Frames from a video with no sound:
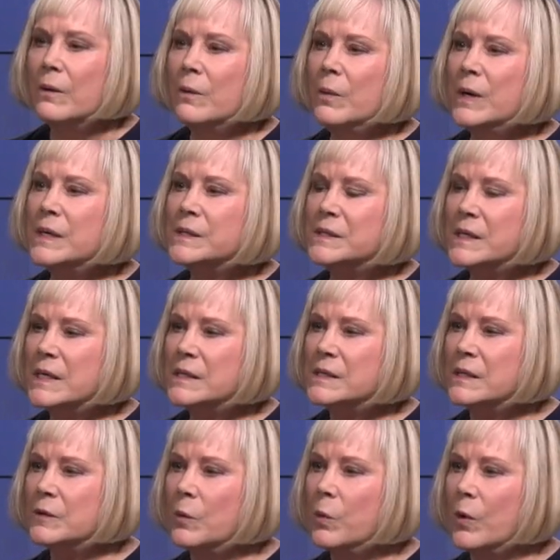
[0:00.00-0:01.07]
When it says
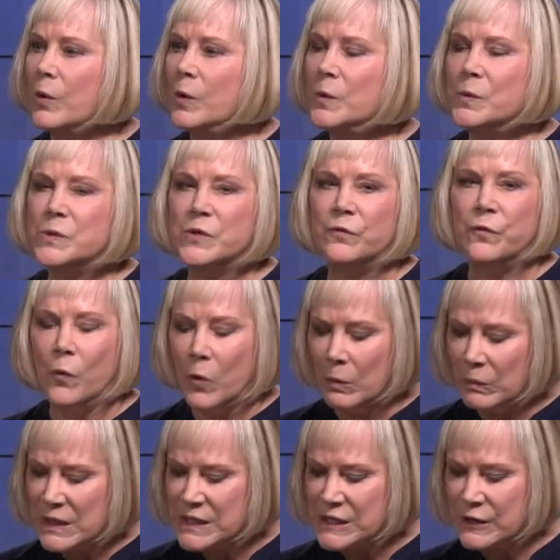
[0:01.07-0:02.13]
that the world was
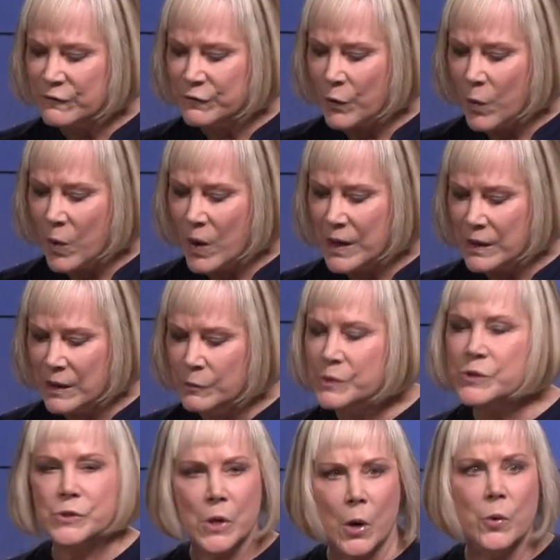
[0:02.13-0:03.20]
formless and void, it
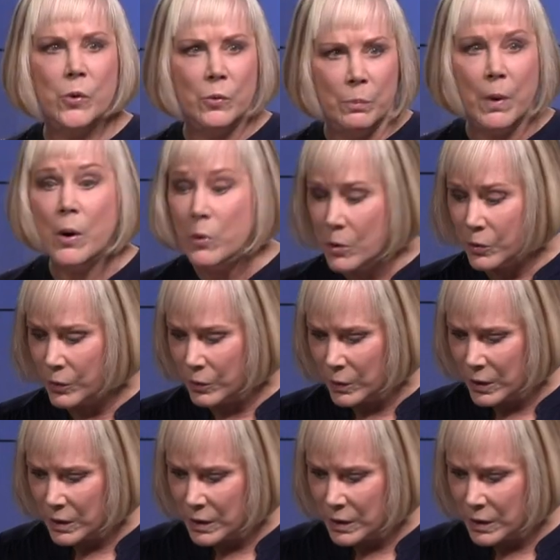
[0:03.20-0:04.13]
was tohu bohu.